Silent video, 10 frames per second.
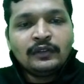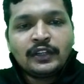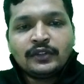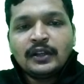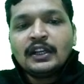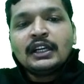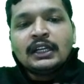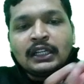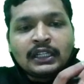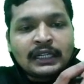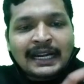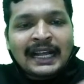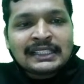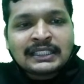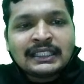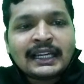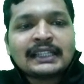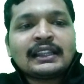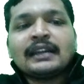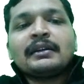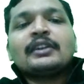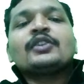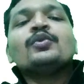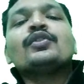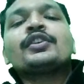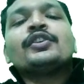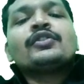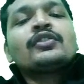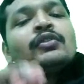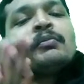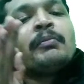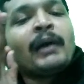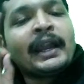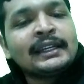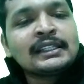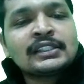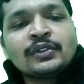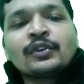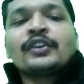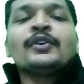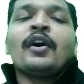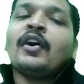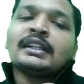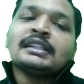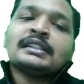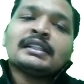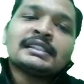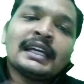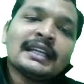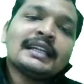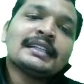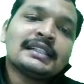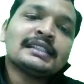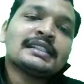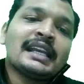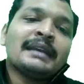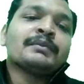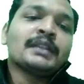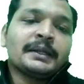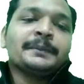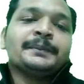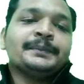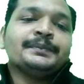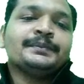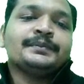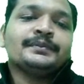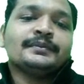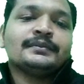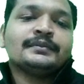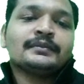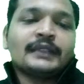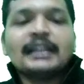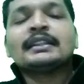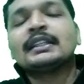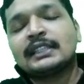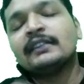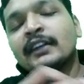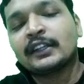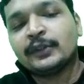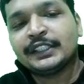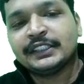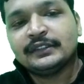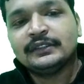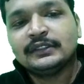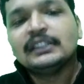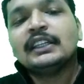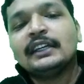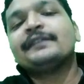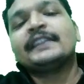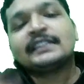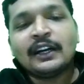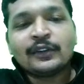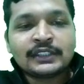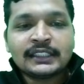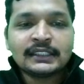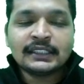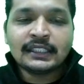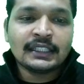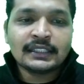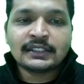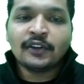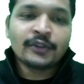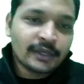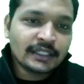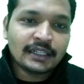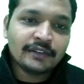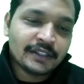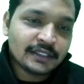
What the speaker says: around. Translate the 2q to minus 2q on the other side, it's the same thing in this given question. But it's outside the circle, it's altogether different.